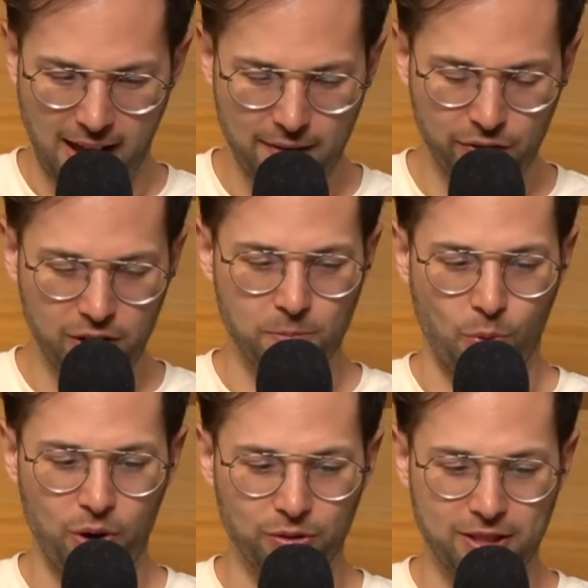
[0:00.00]
heavily
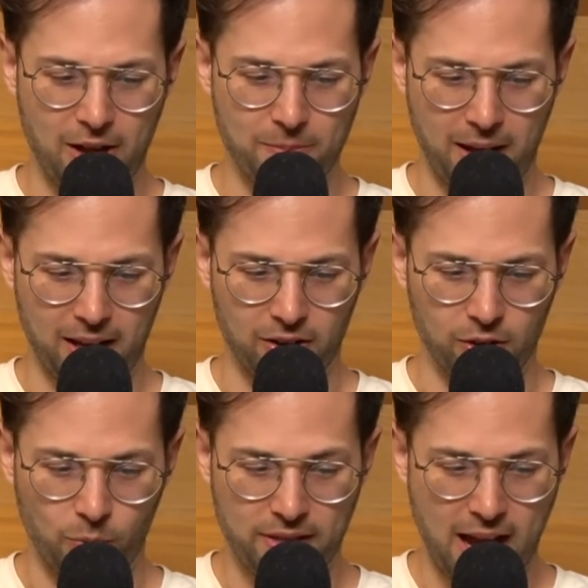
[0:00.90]
boiled down
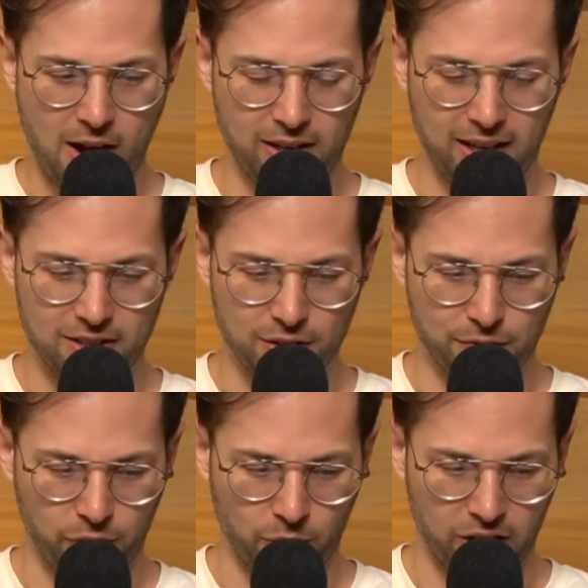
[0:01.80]
manner, without a hint of
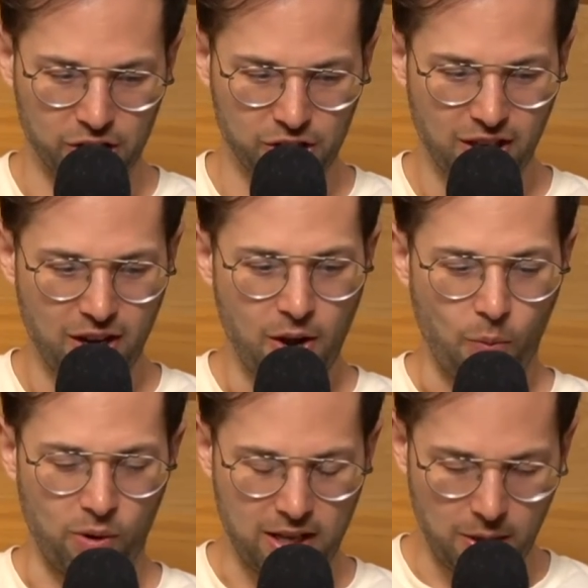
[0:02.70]
flourish.
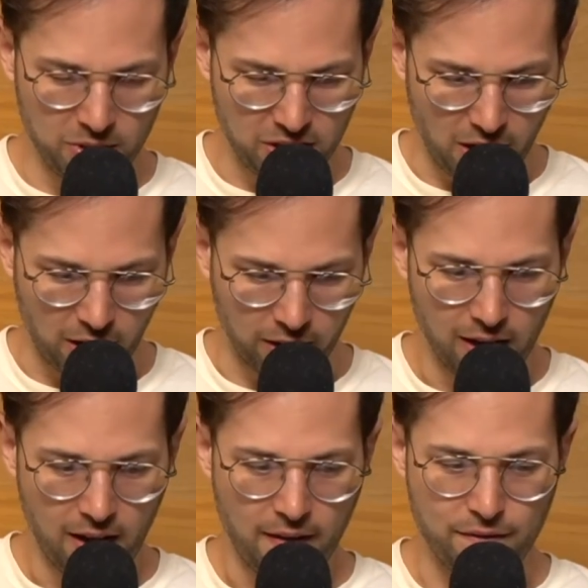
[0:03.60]
When he was young,
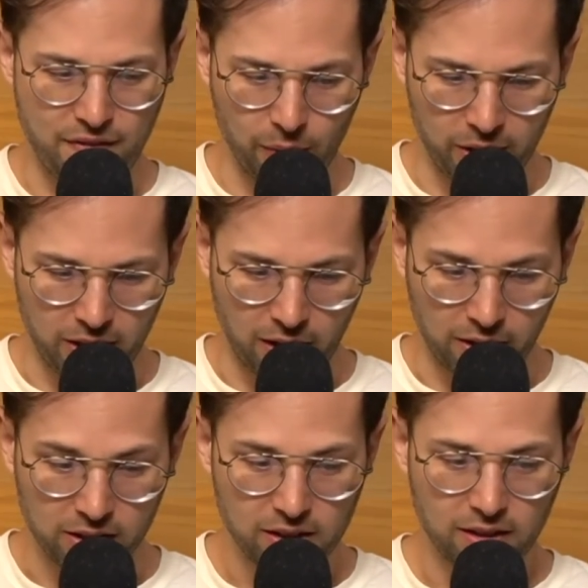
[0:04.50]
very
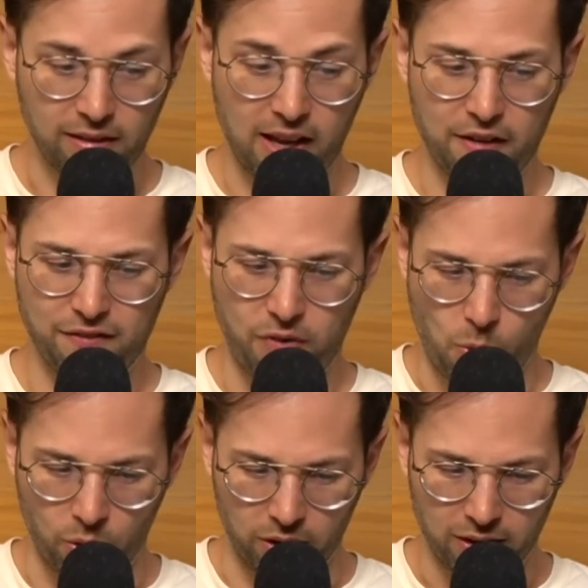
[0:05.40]
young, like
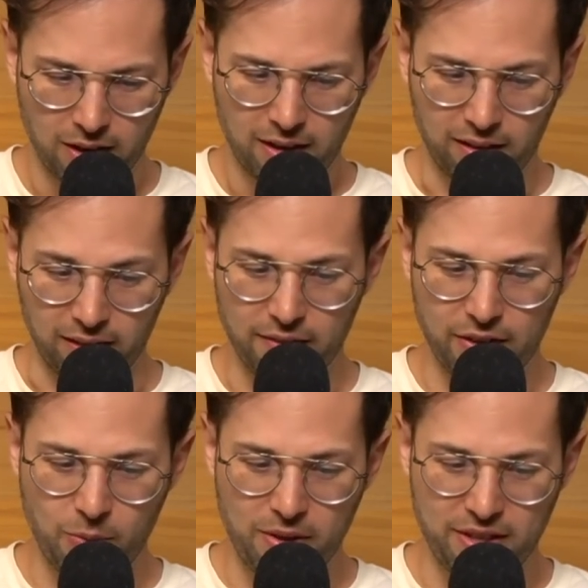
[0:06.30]
4,
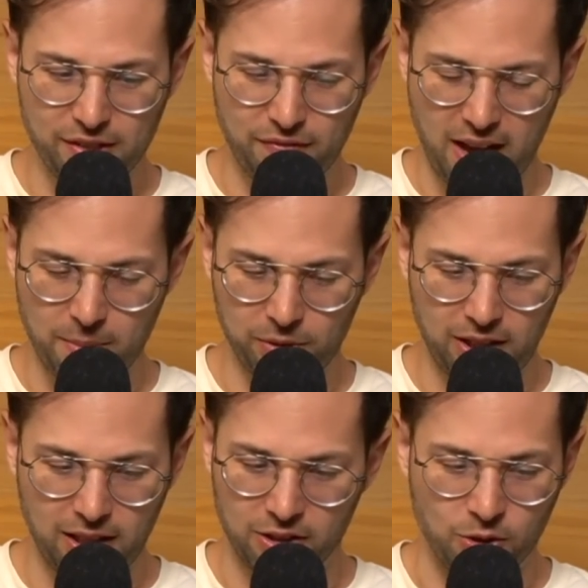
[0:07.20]
living with his
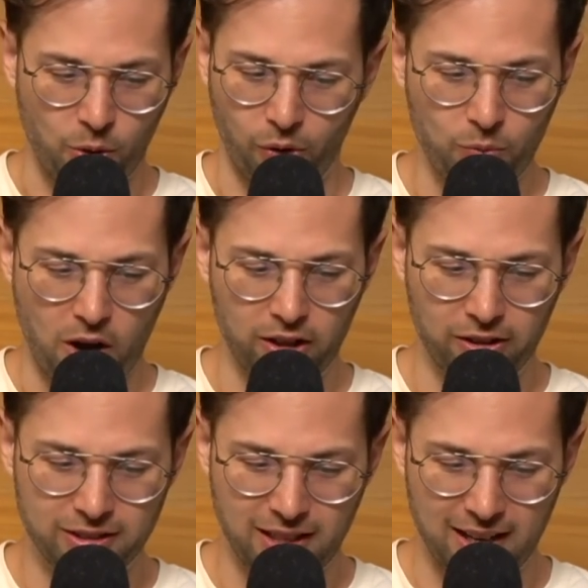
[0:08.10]
family in Cornwall,
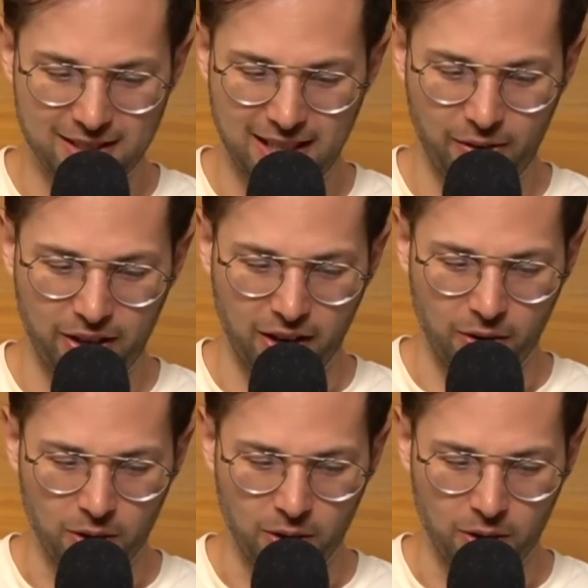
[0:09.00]
Ontario.